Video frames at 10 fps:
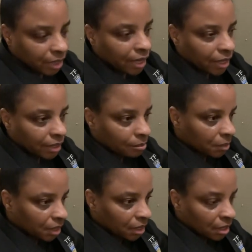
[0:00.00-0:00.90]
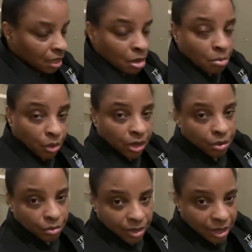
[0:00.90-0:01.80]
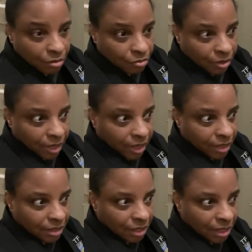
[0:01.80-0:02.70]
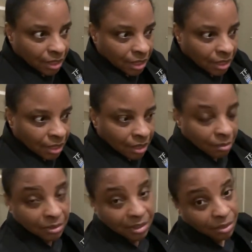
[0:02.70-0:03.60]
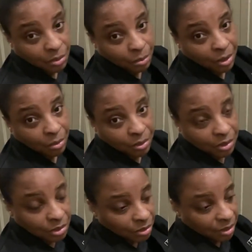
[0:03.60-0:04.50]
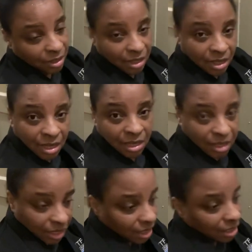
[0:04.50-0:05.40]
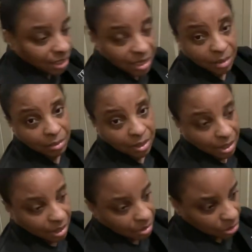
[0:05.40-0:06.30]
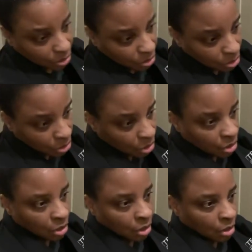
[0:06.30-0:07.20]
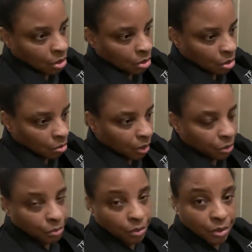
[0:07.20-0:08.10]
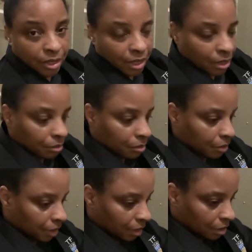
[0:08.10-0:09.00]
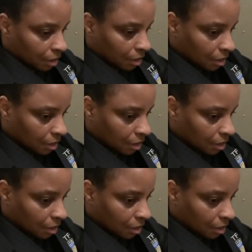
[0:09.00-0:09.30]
diet might bring you down fast. But then what about when you start your eating habit again? So while you're working out, you gotta